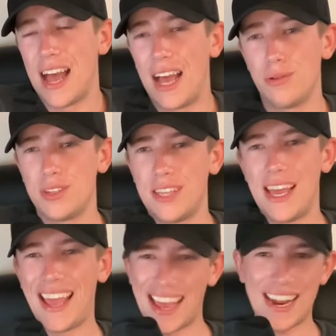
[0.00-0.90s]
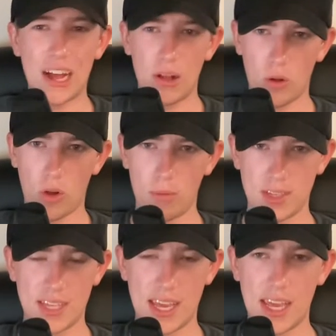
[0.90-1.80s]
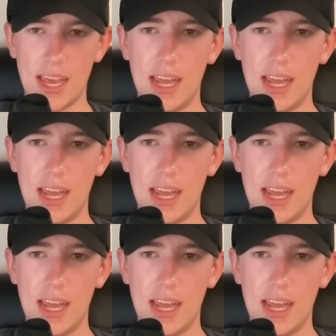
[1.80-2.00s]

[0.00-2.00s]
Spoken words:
Iowa State, and at Oklahoma State.